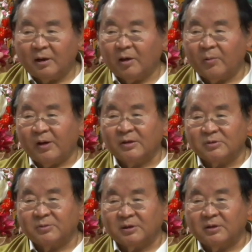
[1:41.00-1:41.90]

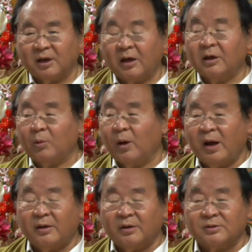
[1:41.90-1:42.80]
Awareness we need. An
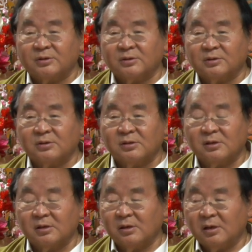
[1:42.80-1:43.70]
awareness
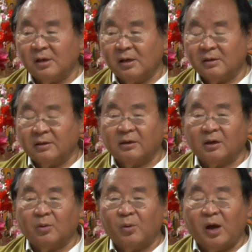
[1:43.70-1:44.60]
that
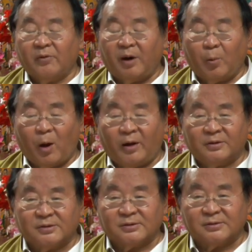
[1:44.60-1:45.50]
aware of
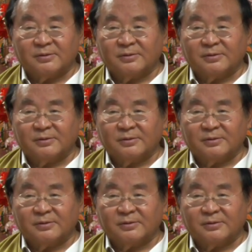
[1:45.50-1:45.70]
awareness.